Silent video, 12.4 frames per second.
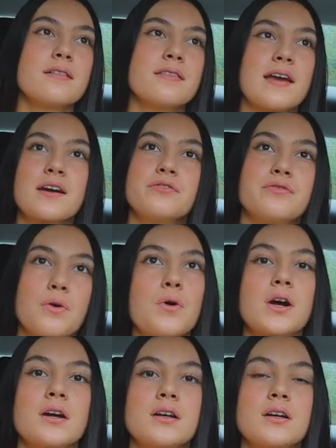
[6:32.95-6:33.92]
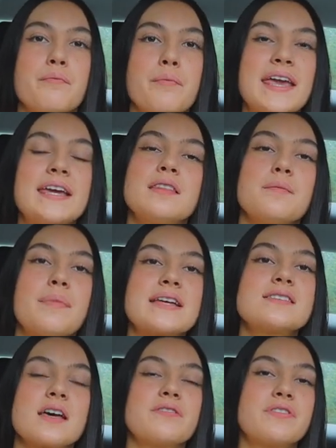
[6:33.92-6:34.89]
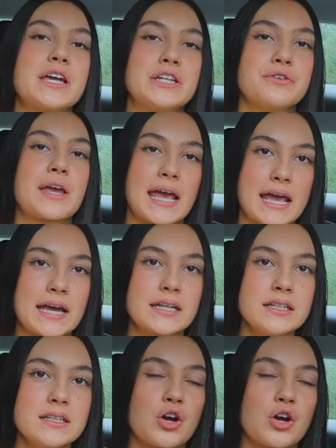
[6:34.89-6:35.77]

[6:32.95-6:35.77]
Therefore, make it the best life that you can.